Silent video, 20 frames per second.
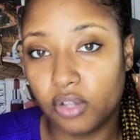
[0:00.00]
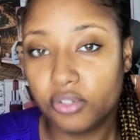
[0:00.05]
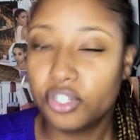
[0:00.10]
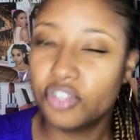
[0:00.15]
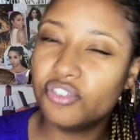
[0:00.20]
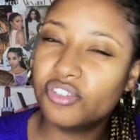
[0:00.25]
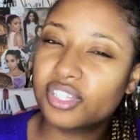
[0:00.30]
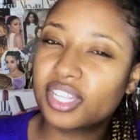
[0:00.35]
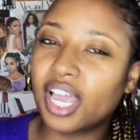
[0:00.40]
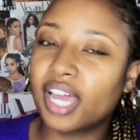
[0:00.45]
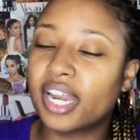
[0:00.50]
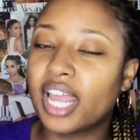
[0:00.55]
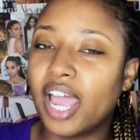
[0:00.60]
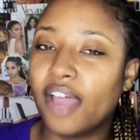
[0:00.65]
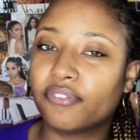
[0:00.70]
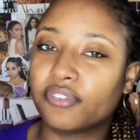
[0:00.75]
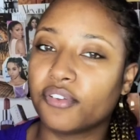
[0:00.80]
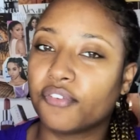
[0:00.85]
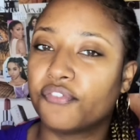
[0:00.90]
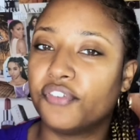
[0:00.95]
So you just kind of
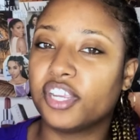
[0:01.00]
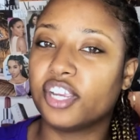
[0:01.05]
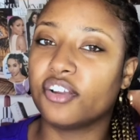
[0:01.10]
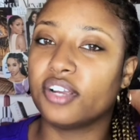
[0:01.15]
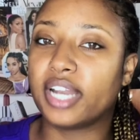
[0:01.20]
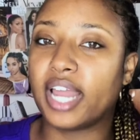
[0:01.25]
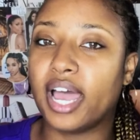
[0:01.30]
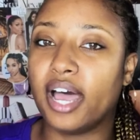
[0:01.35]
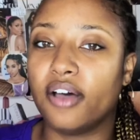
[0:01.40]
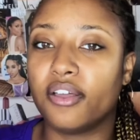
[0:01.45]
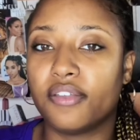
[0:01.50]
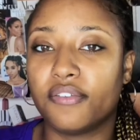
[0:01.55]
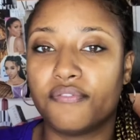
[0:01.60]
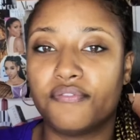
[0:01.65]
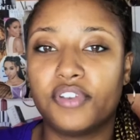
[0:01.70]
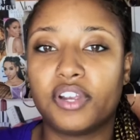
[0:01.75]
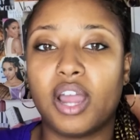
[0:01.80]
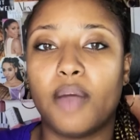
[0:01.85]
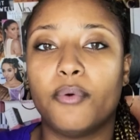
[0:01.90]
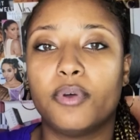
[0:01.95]
have to figure it out and
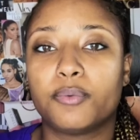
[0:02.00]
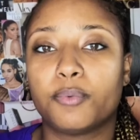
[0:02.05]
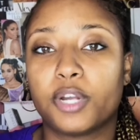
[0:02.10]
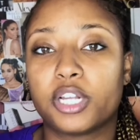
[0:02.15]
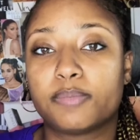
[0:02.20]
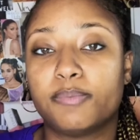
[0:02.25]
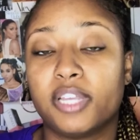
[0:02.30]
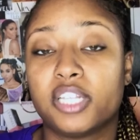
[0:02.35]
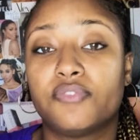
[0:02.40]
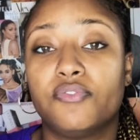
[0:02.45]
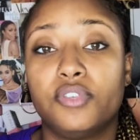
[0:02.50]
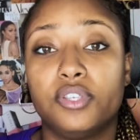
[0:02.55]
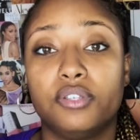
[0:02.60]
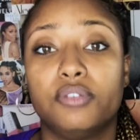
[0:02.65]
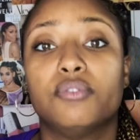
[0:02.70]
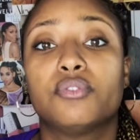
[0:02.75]
figure out what works best for you.